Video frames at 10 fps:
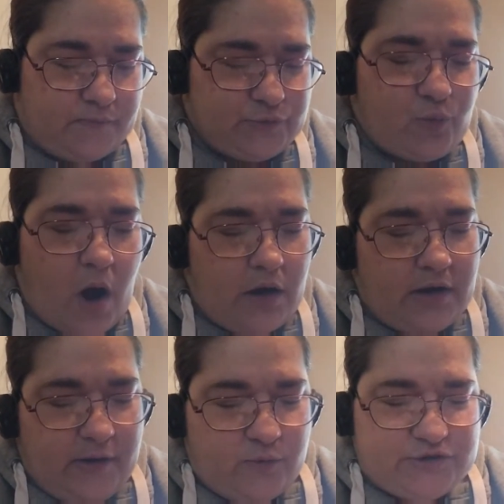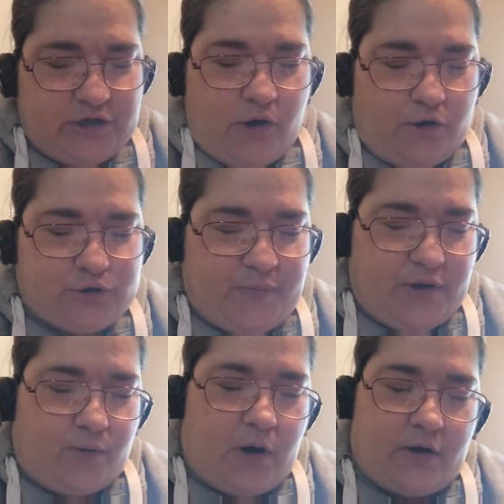While he was in
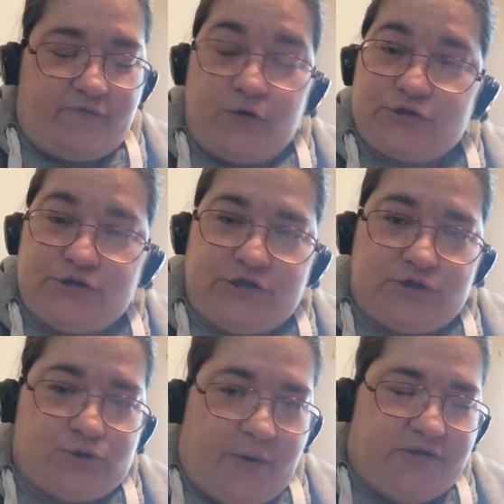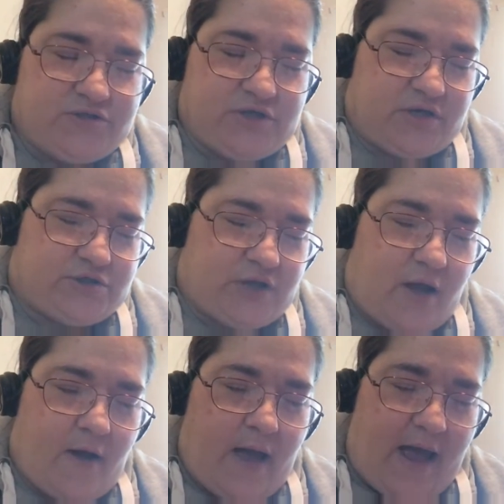hospital, I fostered his twin
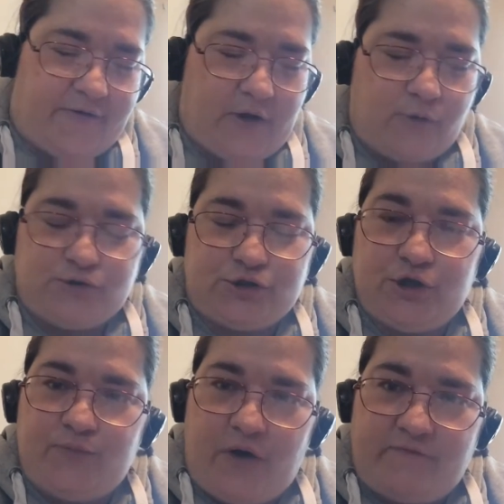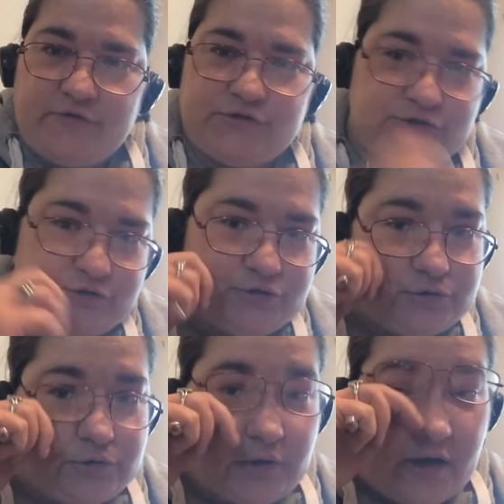sister and older 2 brothers,
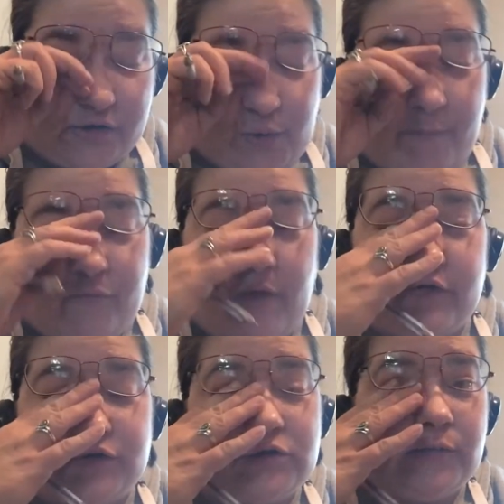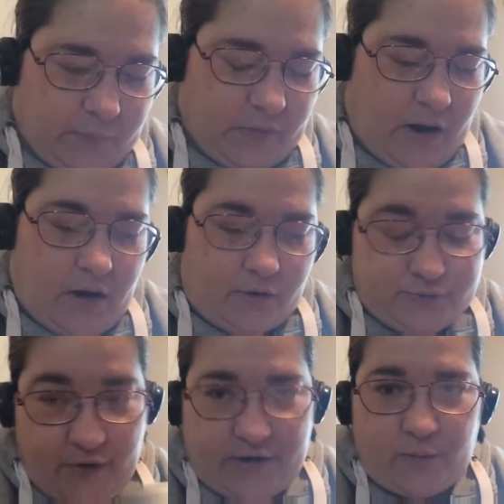twin brothers, and I was
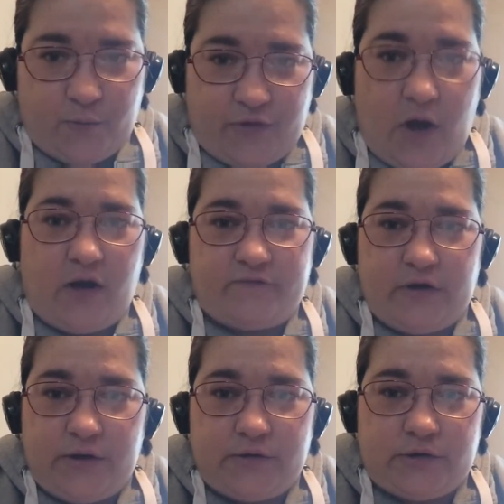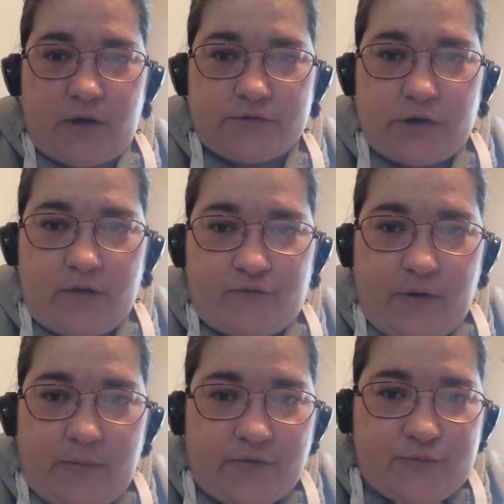pregnant with Harvey. I was like
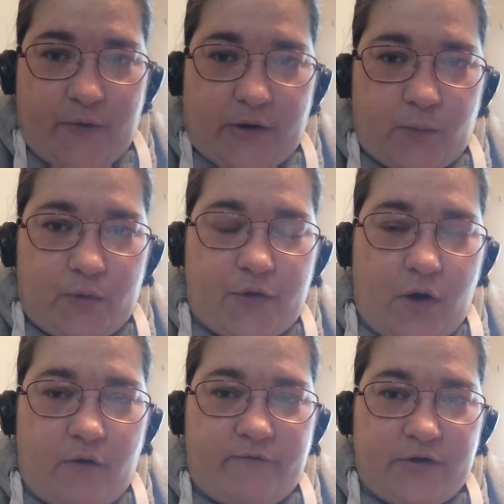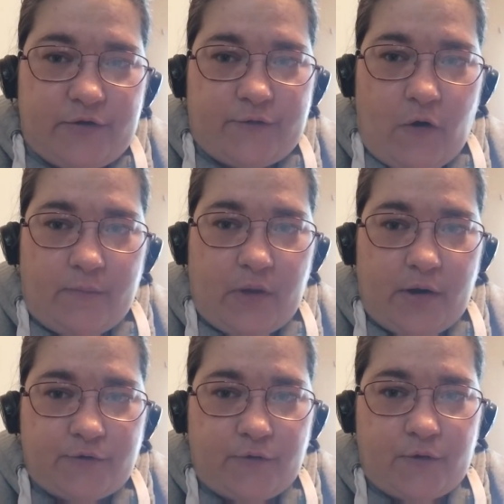3 months pregnant with Harvey at the time that
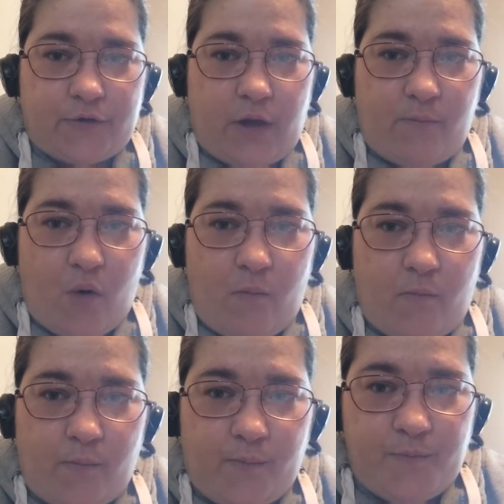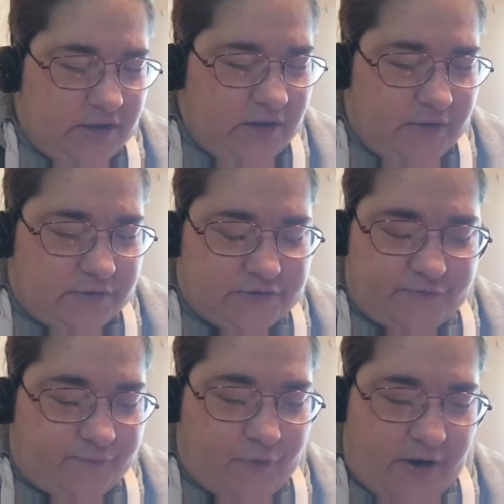I took them on. It was
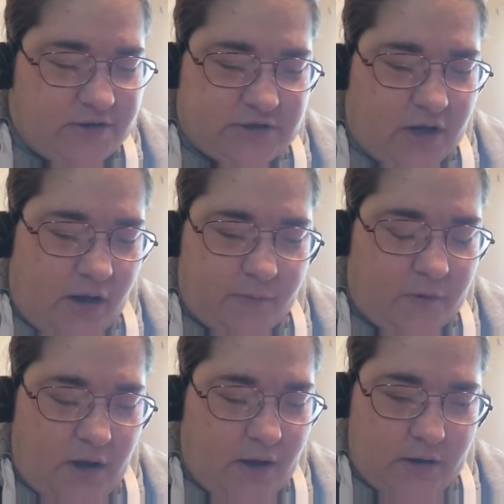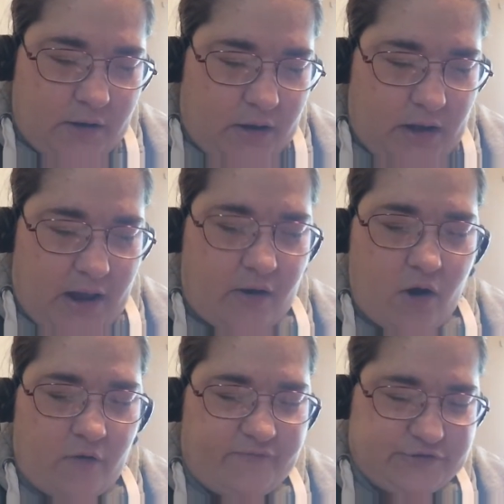crazy hard work, and
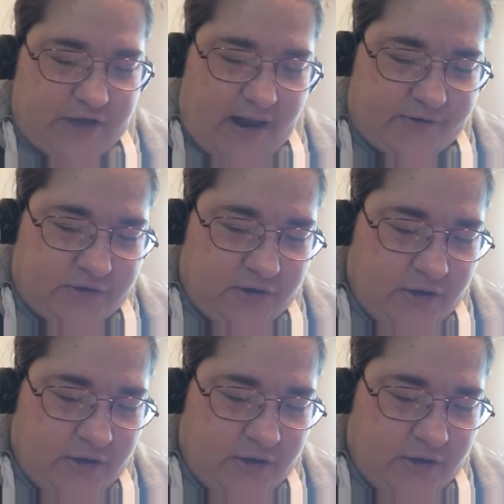Harvey's dad